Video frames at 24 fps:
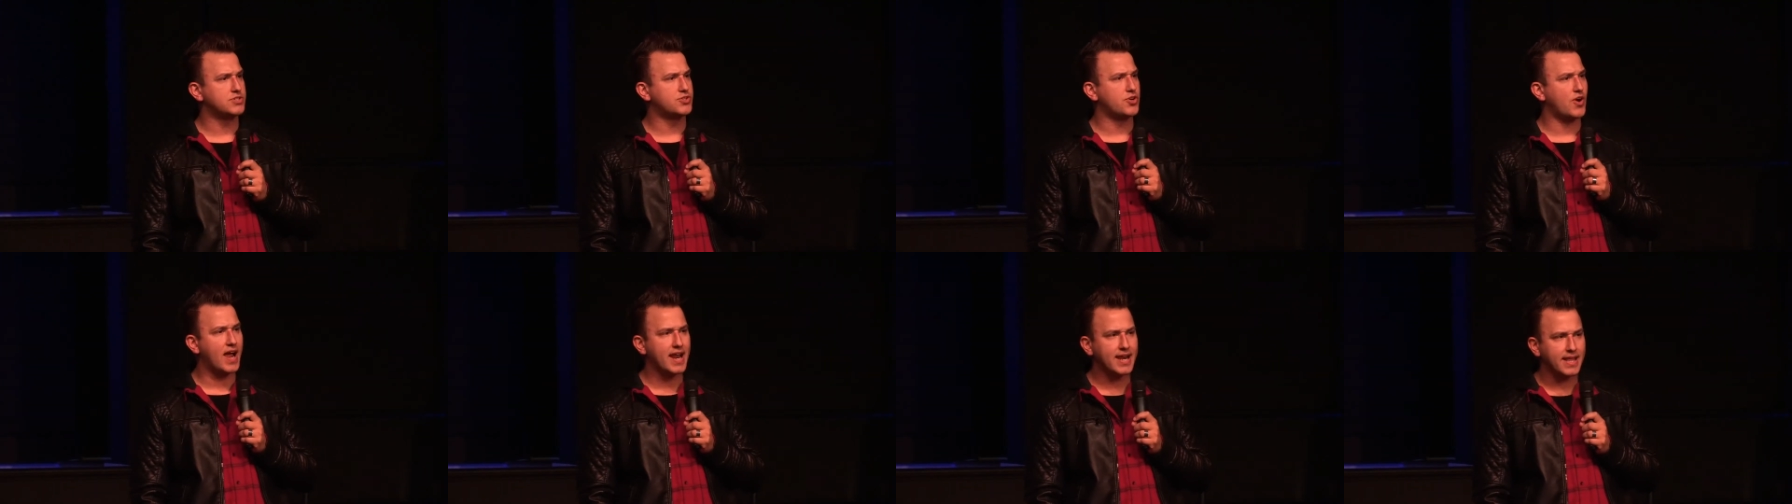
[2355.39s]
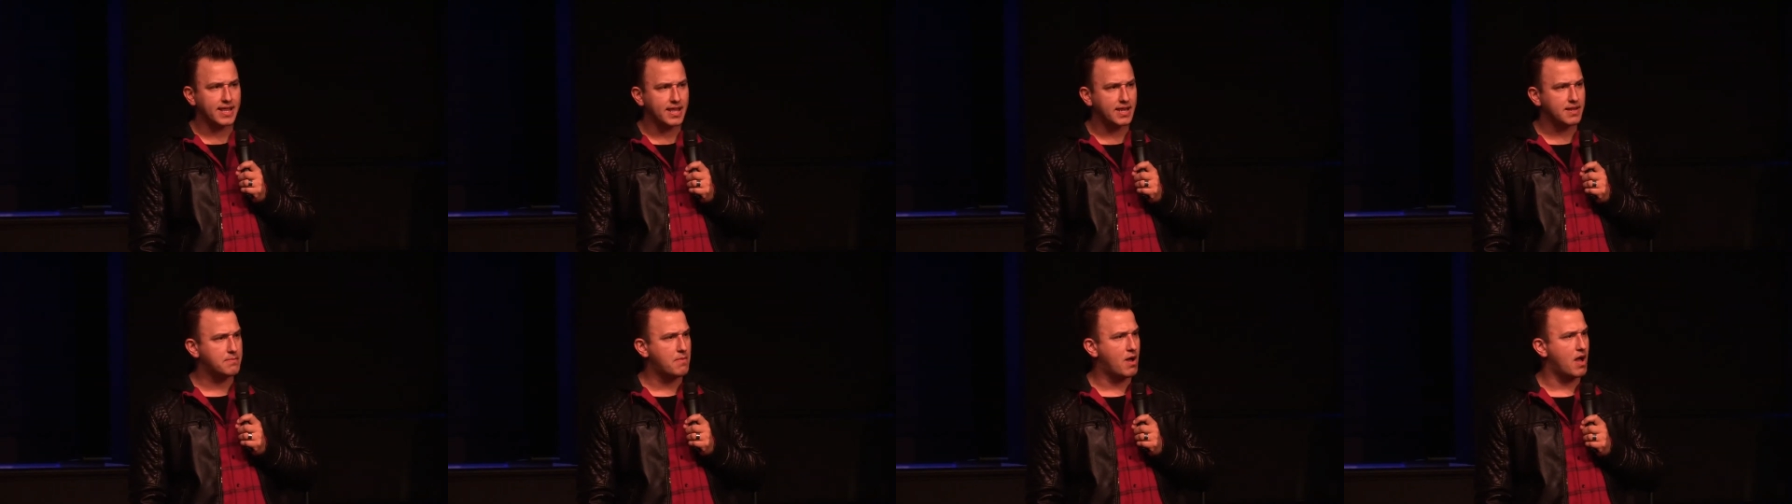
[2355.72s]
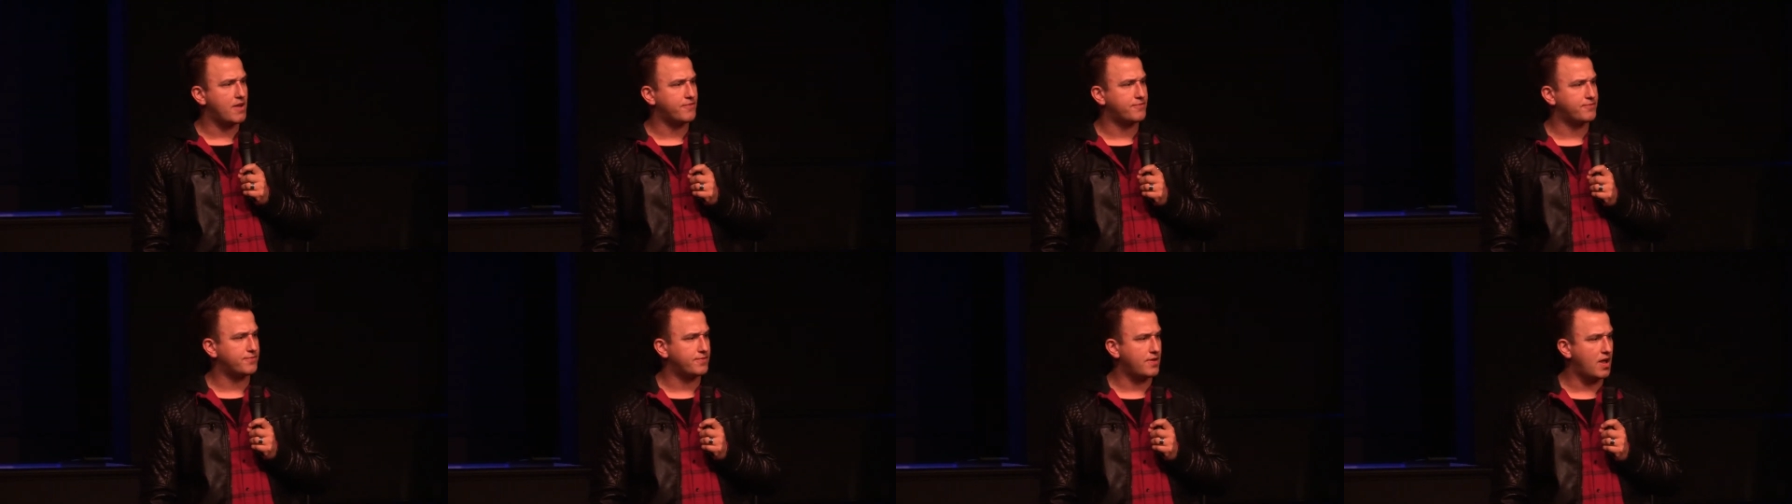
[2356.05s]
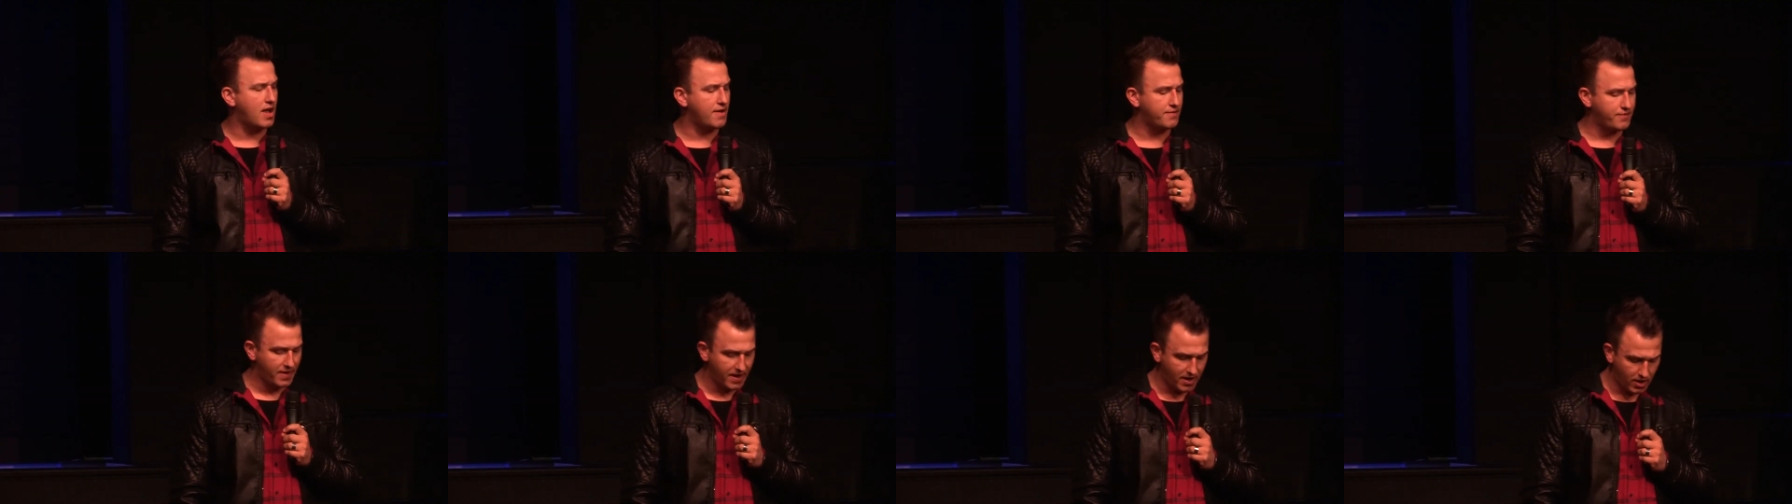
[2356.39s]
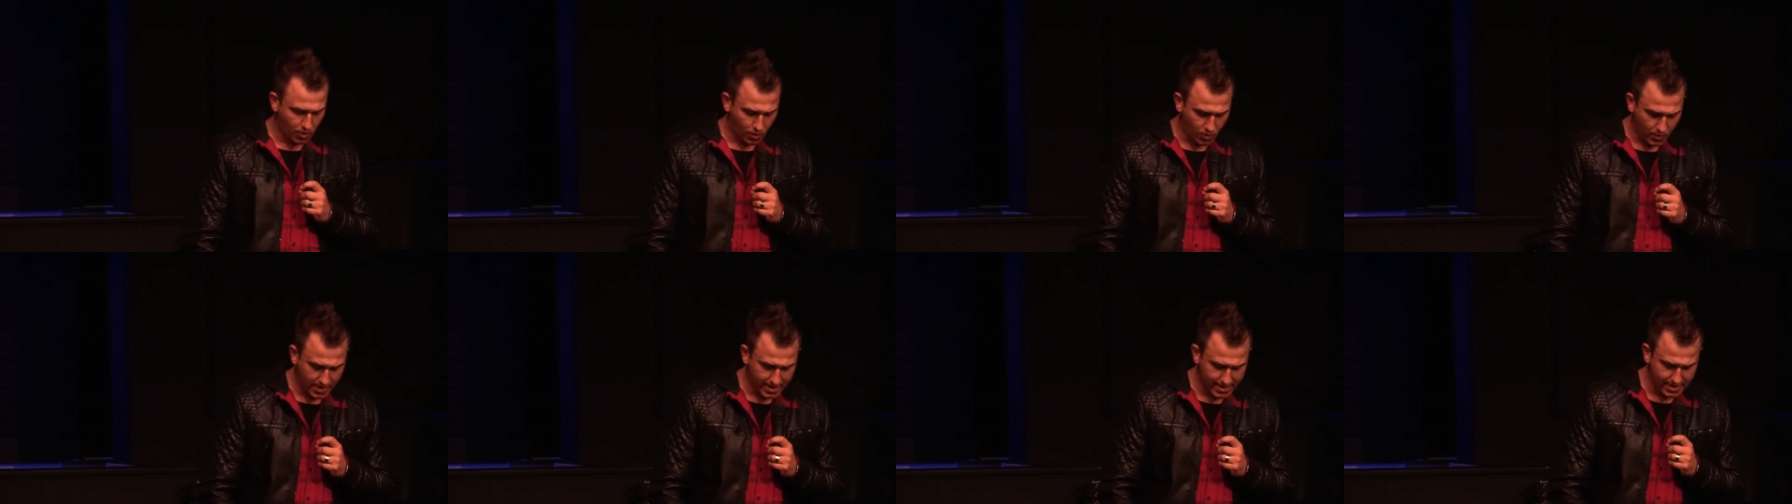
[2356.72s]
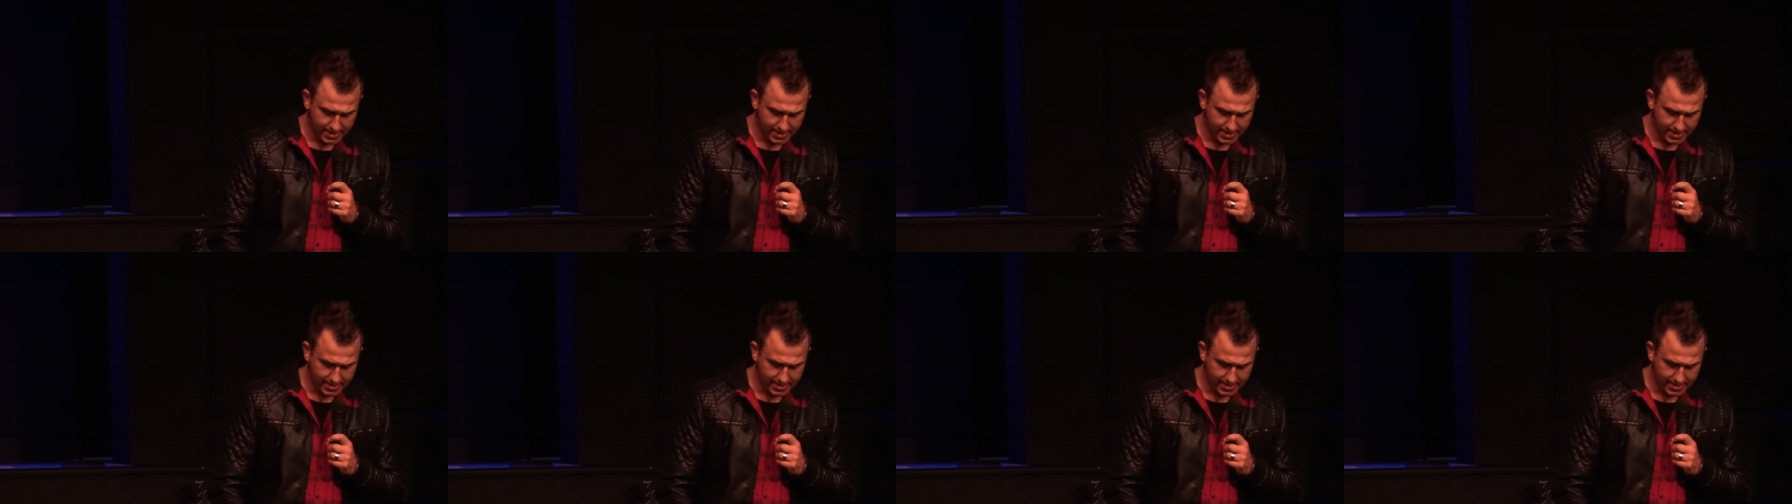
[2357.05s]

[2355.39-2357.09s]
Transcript: trying to get him off, off heroin.